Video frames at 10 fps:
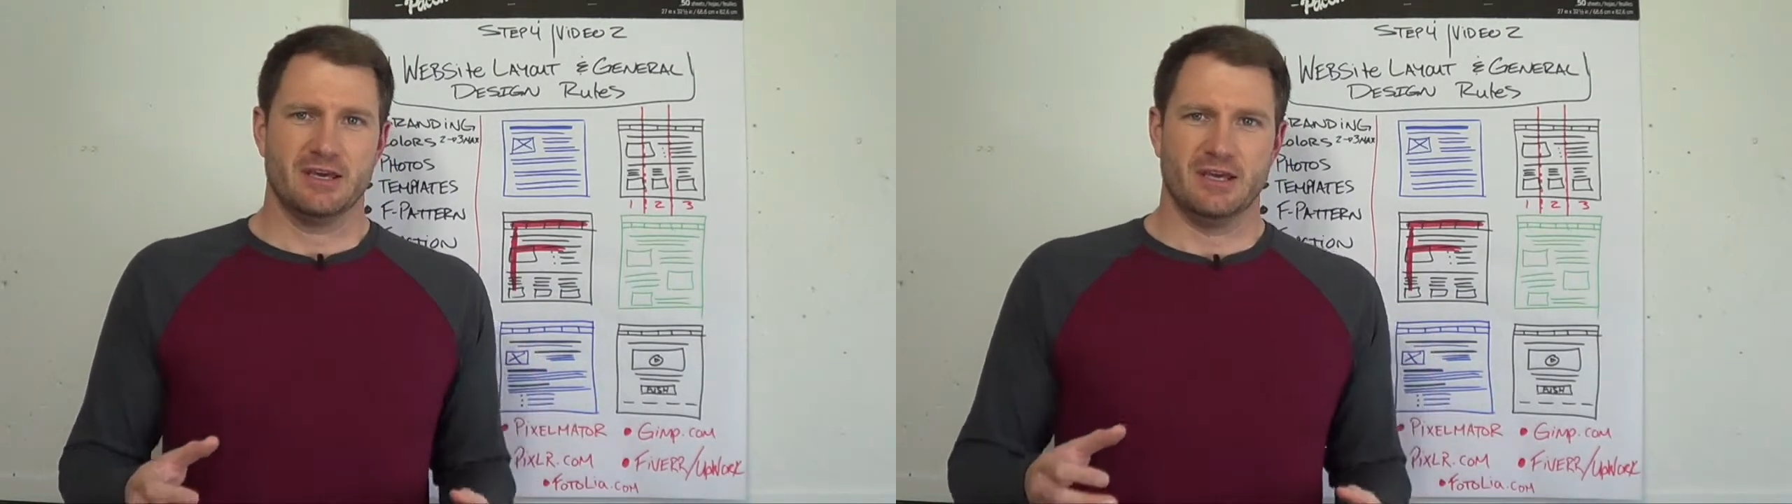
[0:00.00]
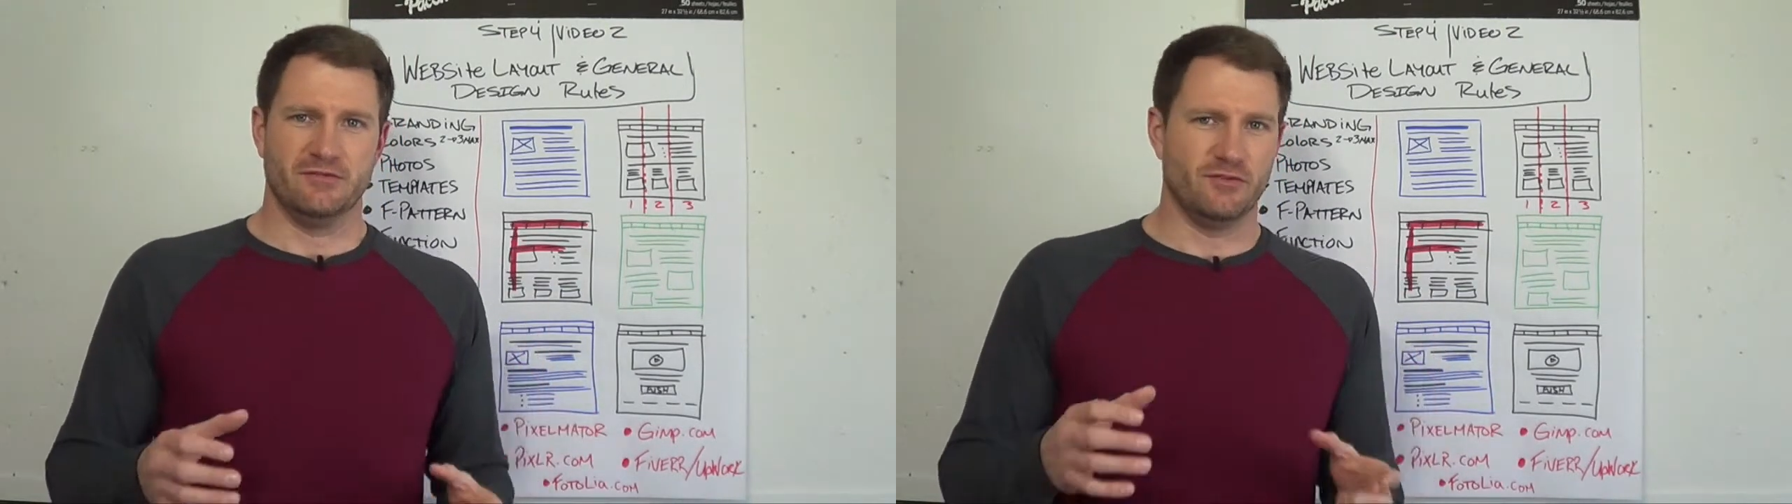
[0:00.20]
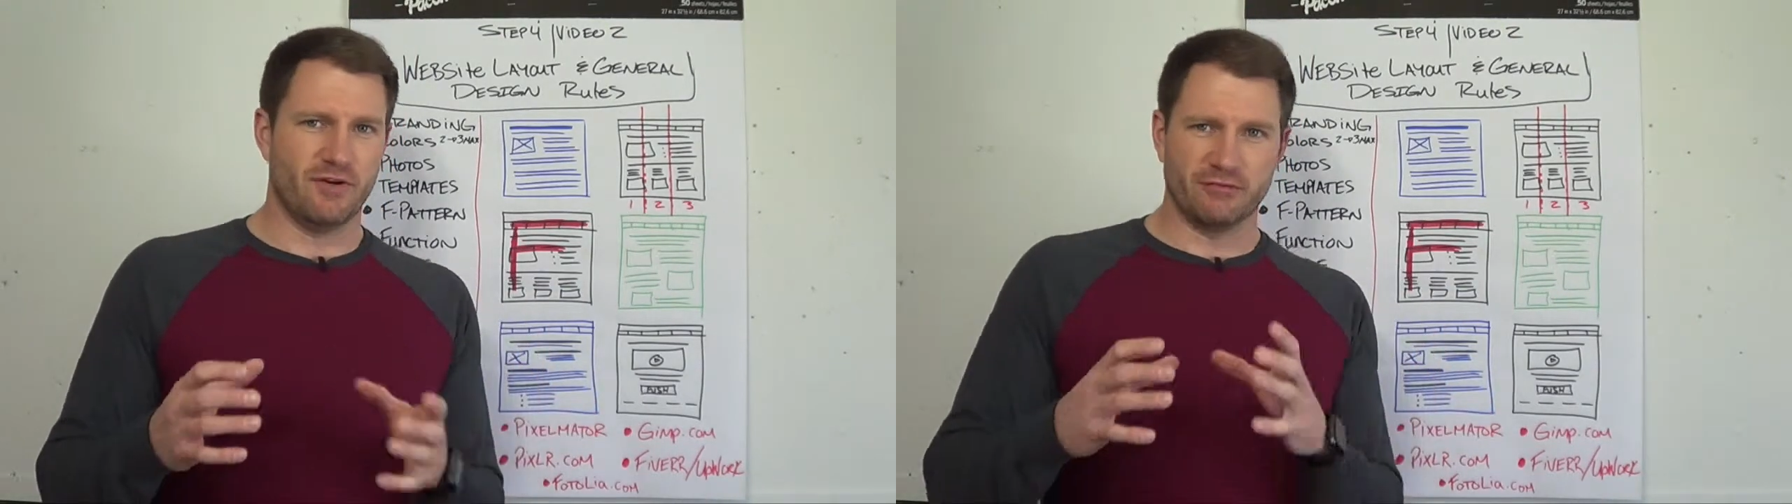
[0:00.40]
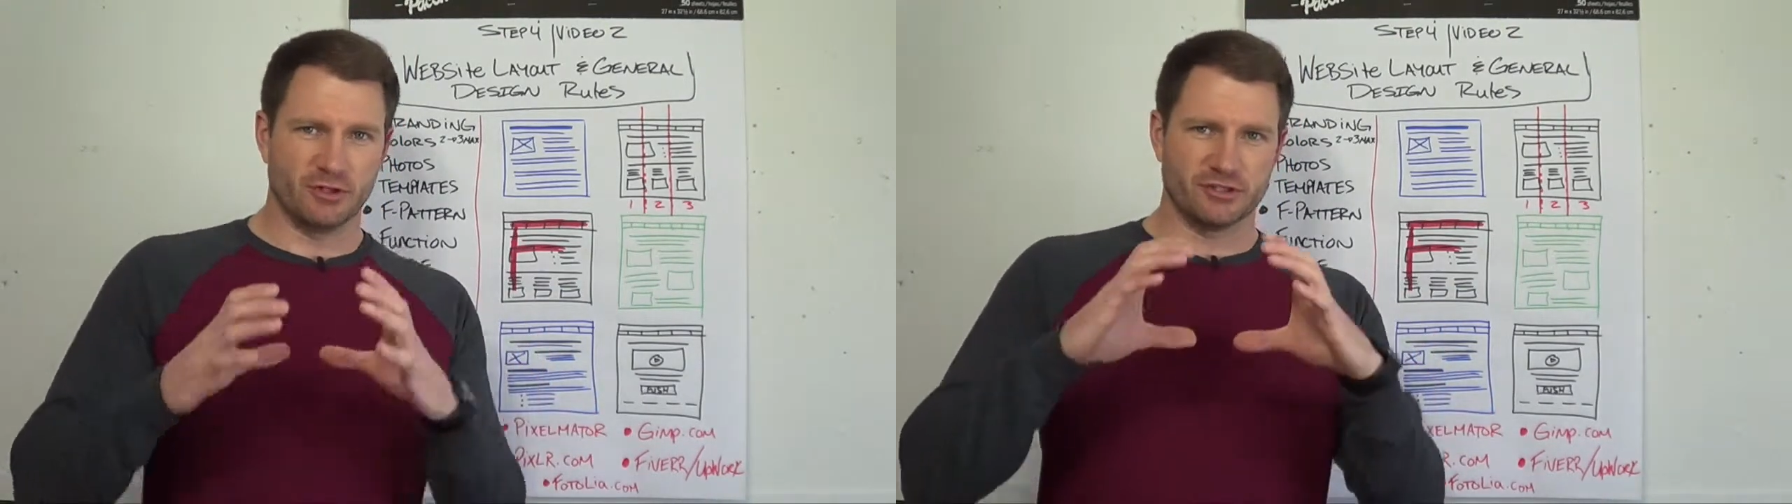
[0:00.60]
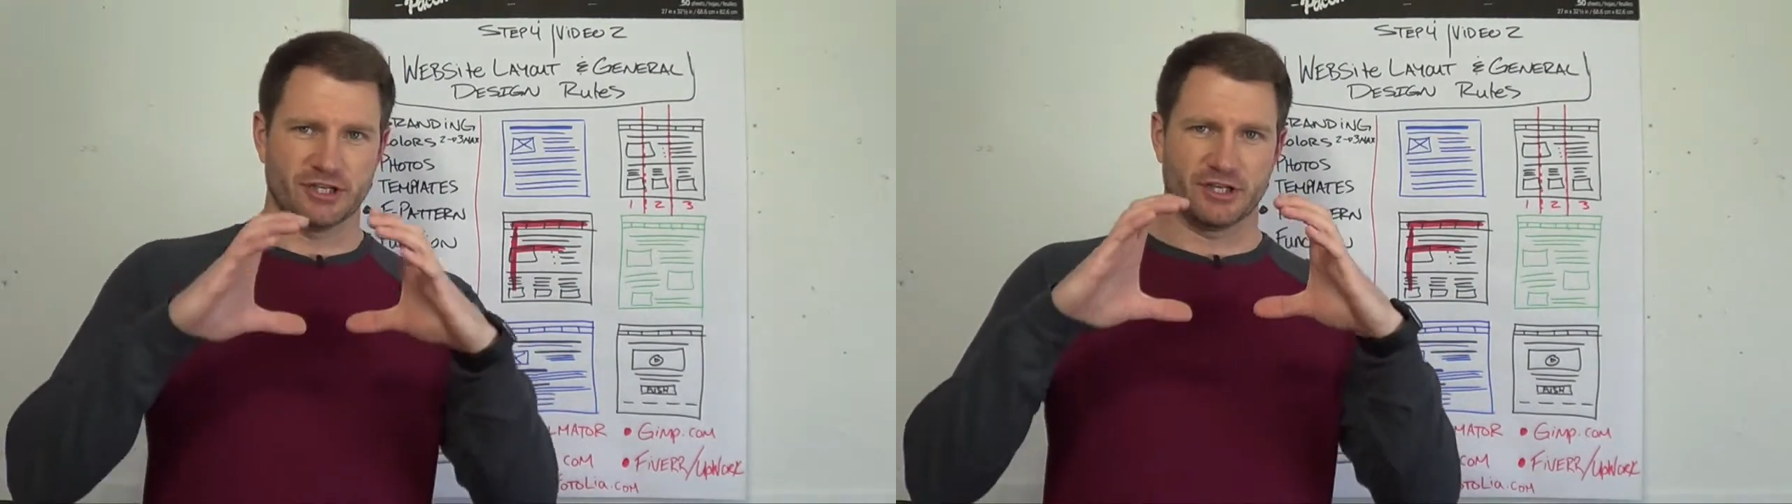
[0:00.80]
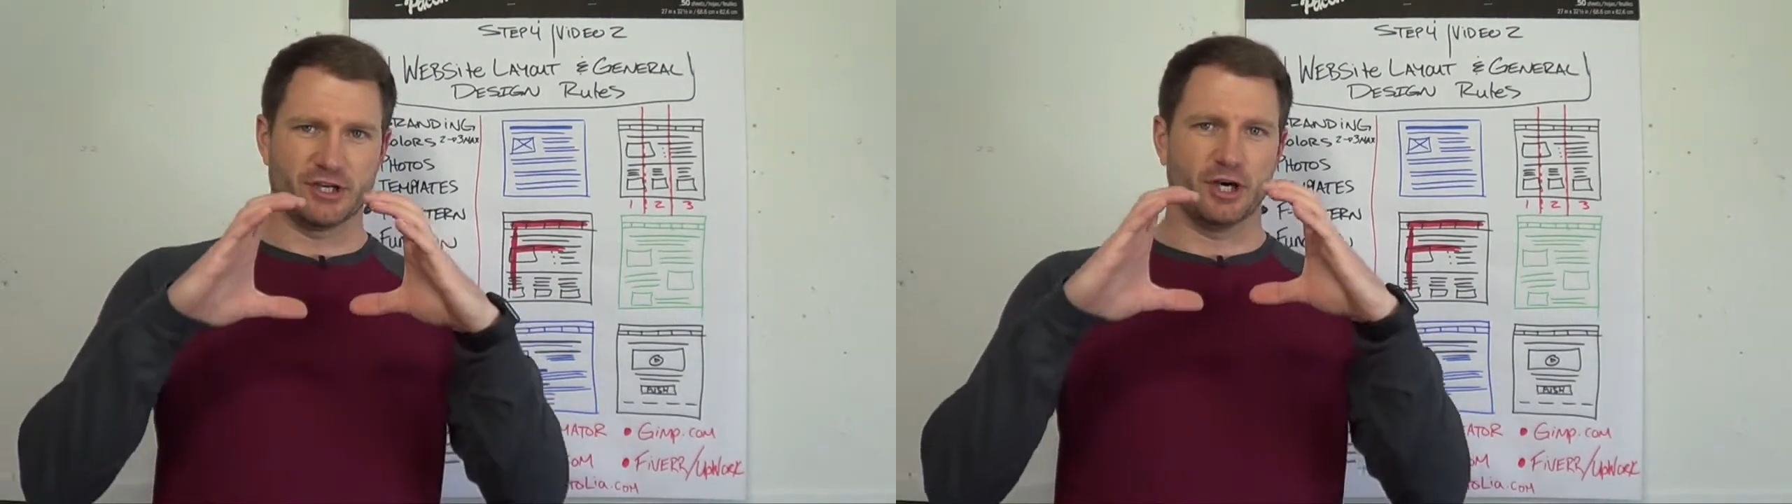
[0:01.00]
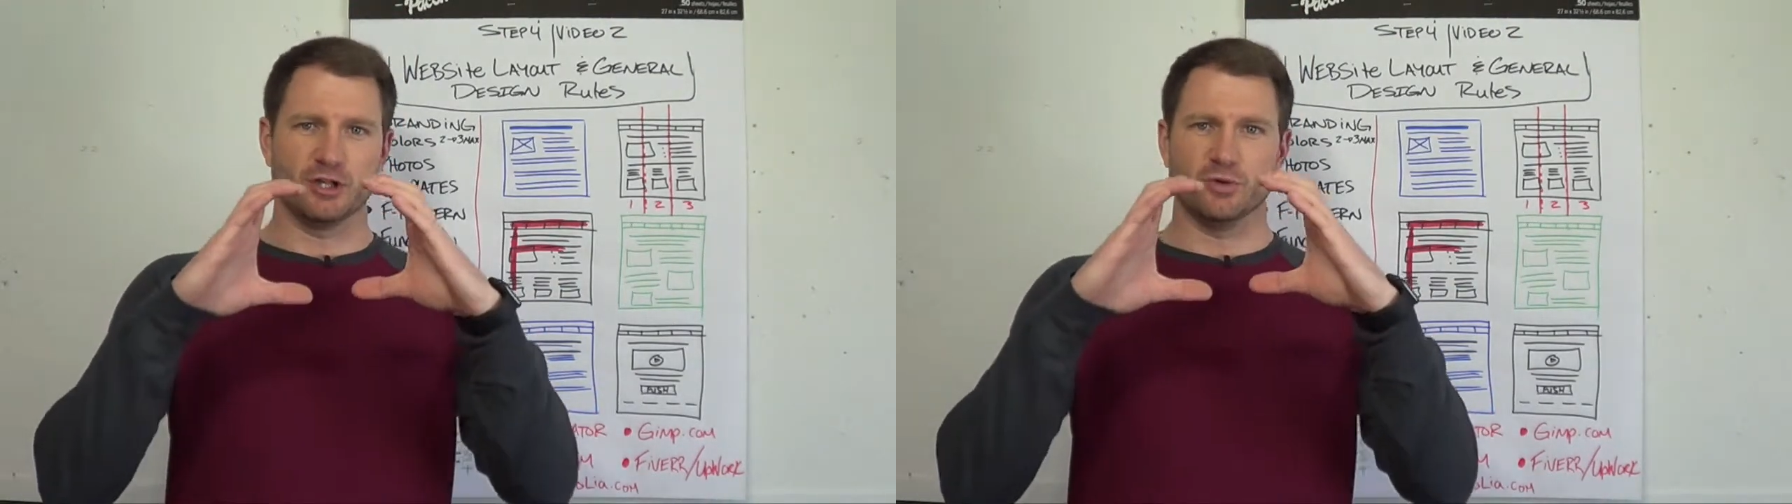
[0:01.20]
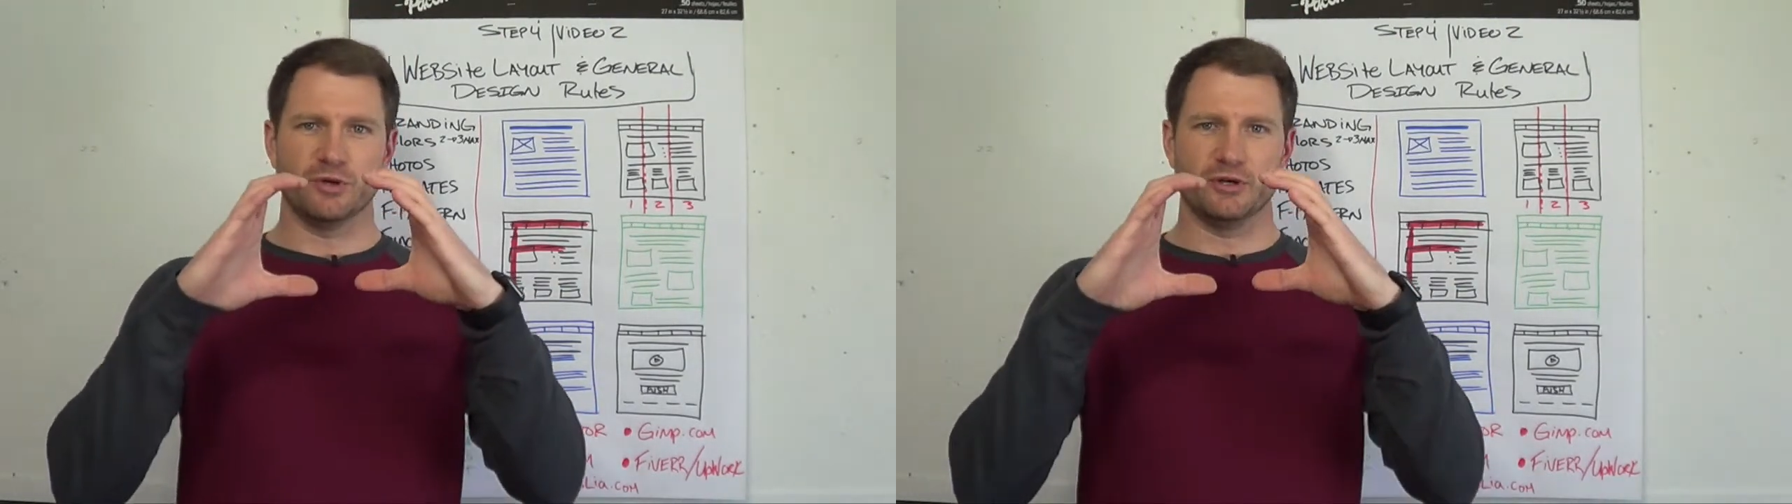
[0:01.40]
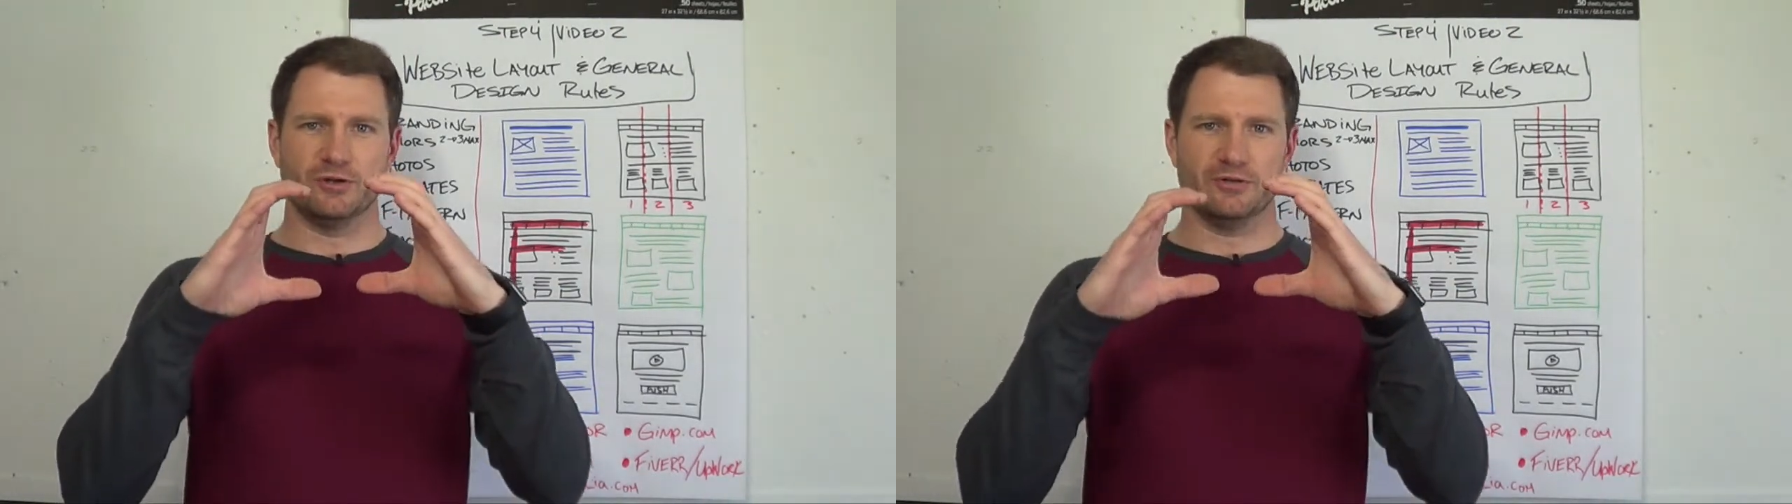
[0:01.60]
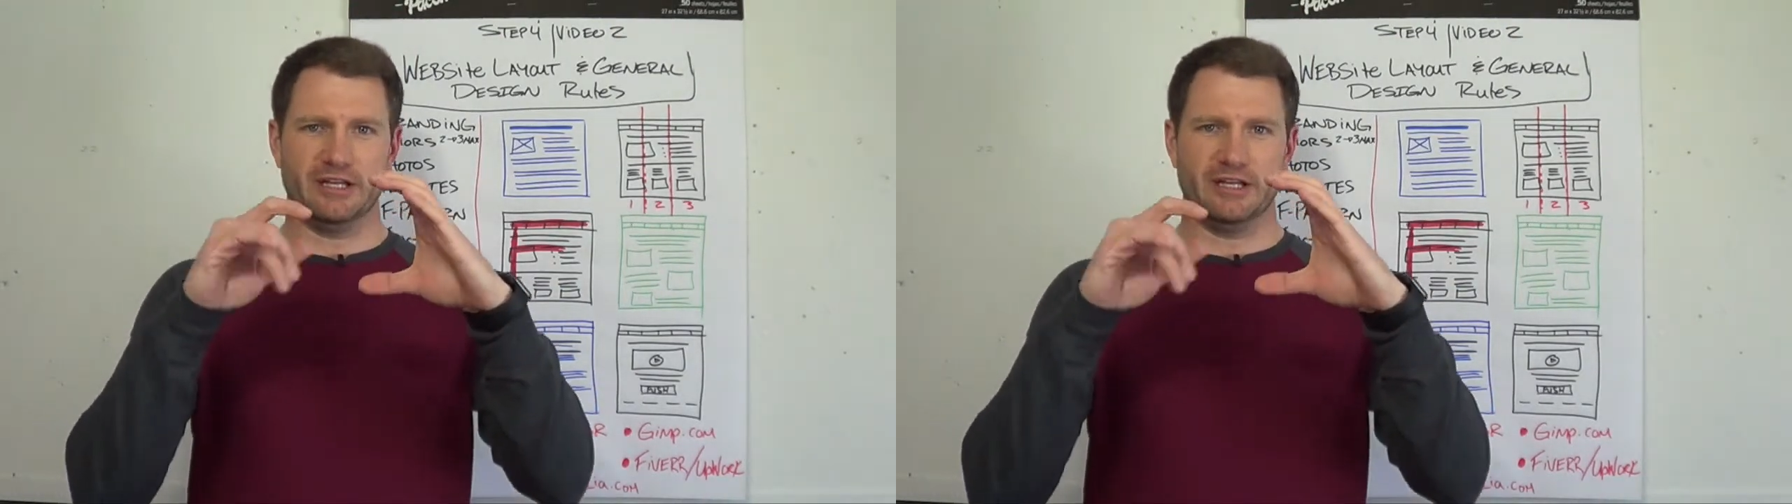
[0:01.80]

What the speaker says: If you've ever looked at a color wheel,